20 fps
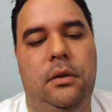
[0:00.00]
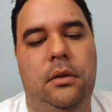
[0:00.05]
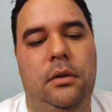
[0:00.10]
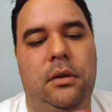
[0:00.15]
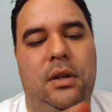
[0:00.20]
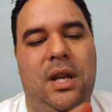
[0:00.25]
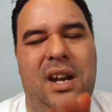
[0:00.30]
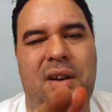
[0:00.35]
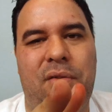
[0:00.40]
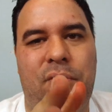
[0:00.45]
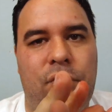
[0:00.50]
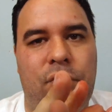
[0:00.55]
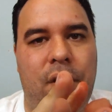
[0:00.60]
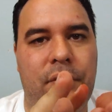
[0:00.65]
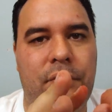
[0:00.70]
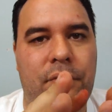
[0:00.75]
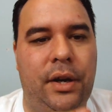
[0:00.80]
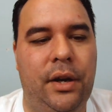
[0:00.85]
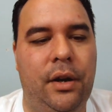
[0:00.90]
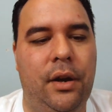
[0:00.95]
kind of
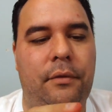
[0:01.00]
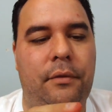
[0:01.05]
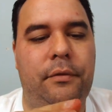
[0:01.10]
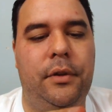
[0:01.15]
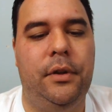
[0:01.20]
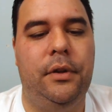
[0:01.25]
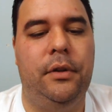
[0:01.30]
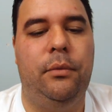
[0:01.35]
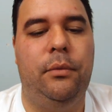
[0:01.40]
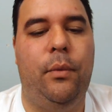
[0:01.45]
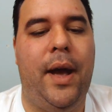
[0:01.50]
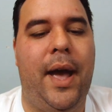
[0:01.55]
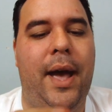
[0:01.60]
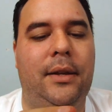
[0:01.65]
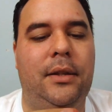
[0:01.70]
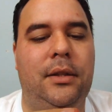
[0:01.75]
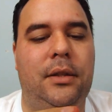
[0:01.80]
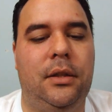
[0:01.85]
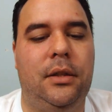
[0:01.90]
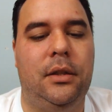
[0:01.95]
run right off the
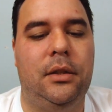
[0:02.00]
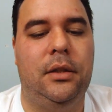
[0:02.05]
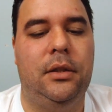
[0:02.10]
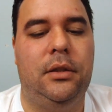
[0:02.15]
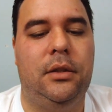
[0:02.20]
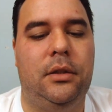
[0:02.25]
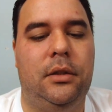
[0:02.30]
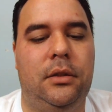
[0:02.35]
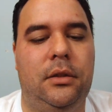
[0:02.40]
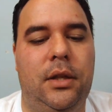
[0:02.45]
wax because it's